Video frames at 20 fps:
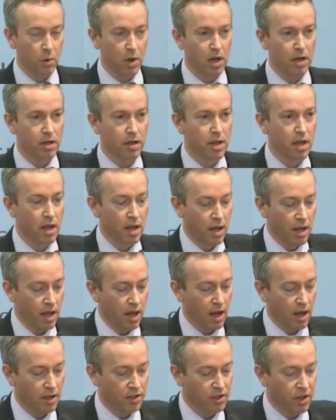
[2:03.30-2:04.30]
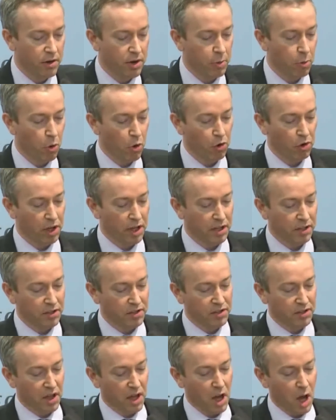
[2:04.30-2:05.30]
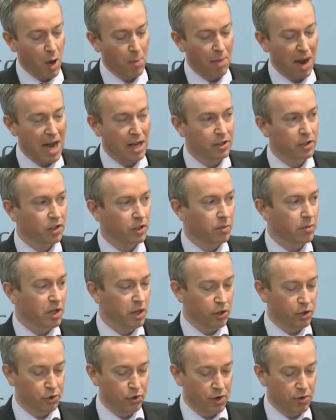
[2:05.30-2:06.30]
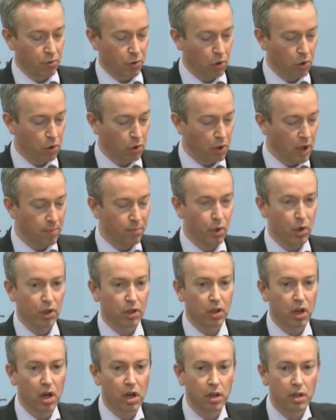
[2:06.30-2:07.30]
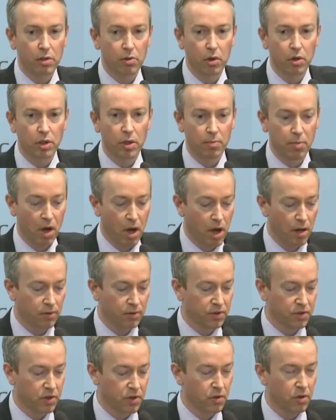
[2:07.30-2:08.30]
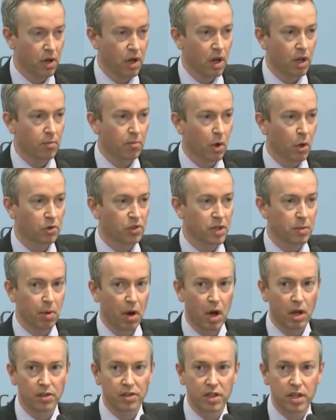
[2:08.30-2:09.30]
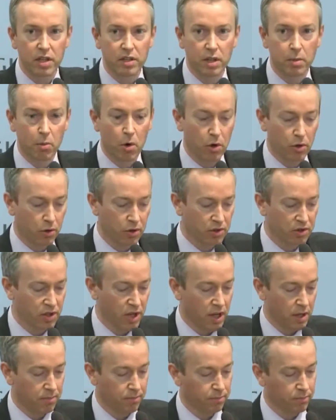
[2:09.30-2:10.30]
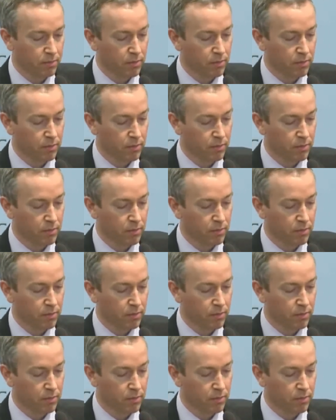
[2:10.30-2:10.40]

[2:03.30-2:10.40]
when Jerry Rawlings abandoned military rule and put Ghana on the path to multi-party democracy.